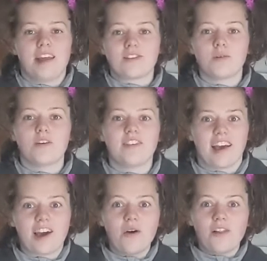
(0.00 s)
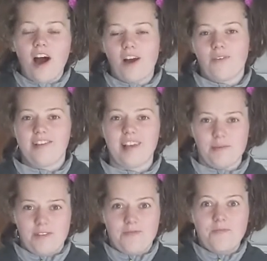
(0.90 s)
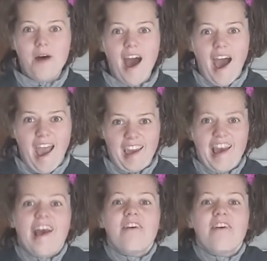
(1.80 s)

dance moves that go along with some of my